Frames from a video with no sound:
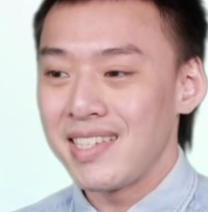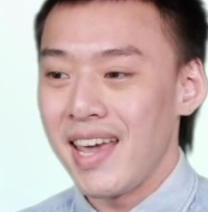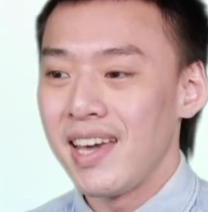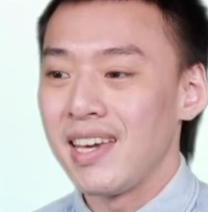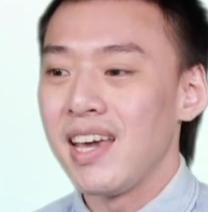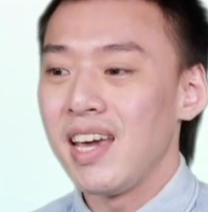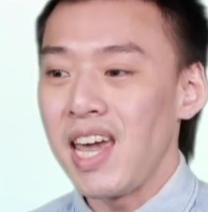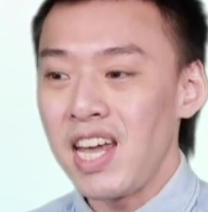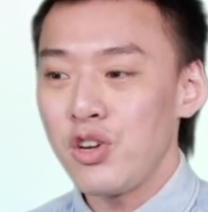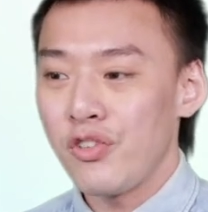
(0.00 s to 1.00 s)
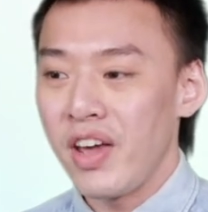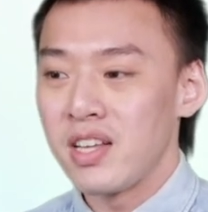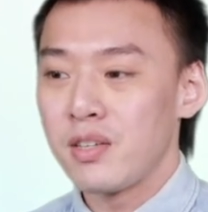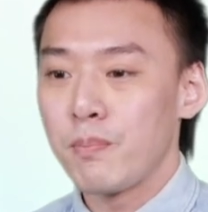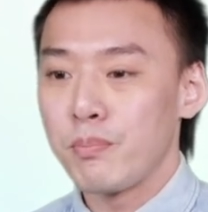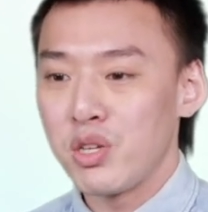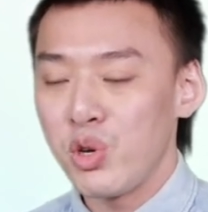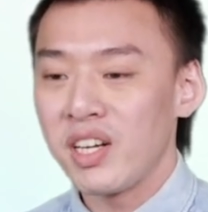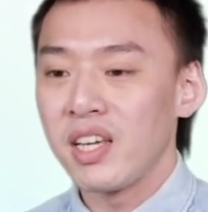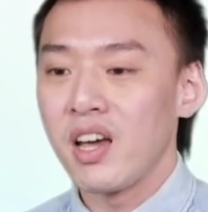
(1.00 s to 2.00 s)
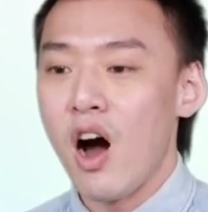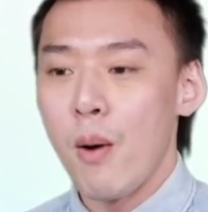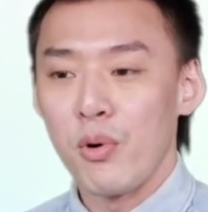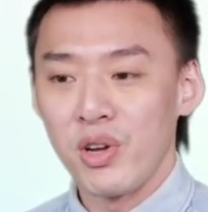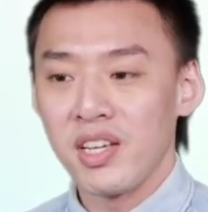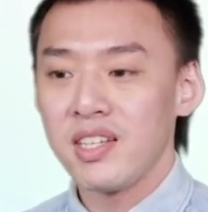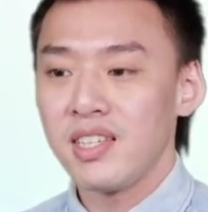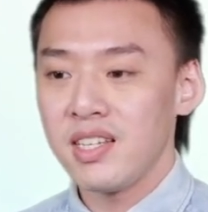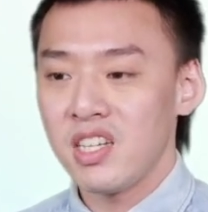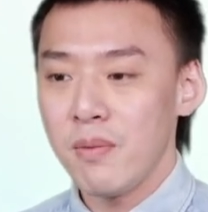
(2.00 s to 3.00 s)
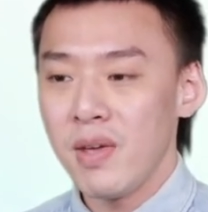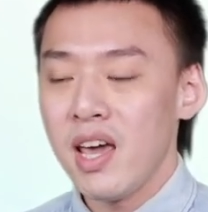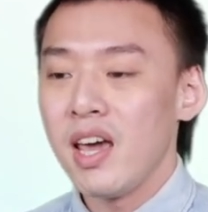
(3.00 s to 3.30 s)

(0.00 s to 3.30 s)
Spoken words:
an interface between the operating system